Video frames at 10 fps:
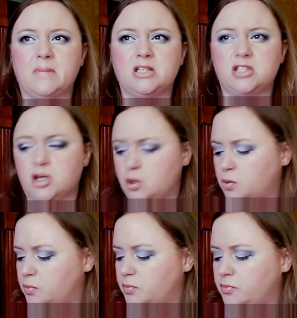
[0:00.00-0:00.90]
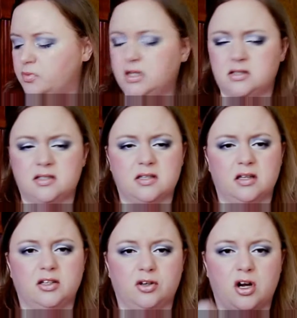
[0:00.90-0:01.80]
So it's a
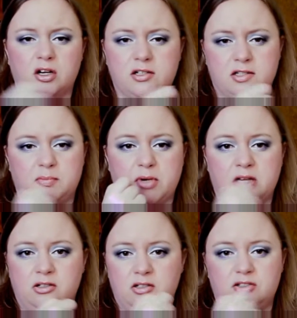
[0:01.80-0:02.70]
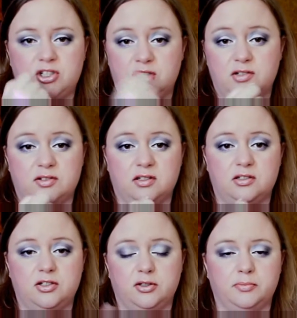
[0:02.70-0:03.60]
little hard to spread just using the
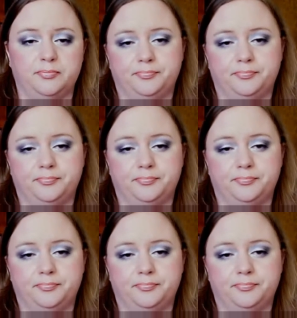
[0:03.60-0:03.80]
tube.